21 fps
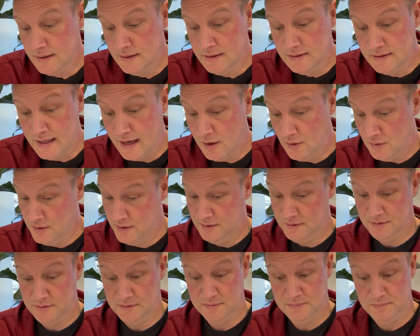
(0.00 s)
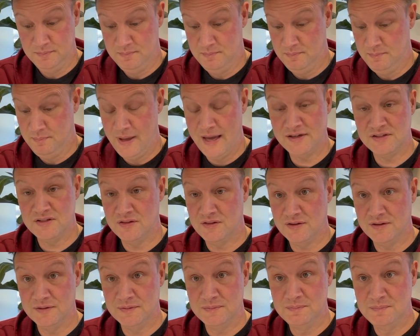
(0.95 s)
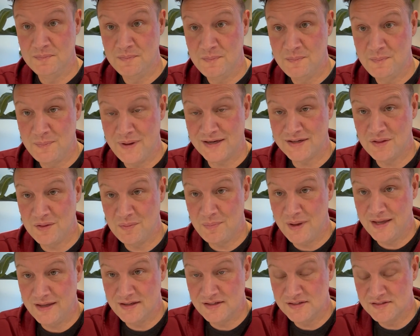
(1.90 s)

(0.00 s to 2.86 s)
Now, back to the banking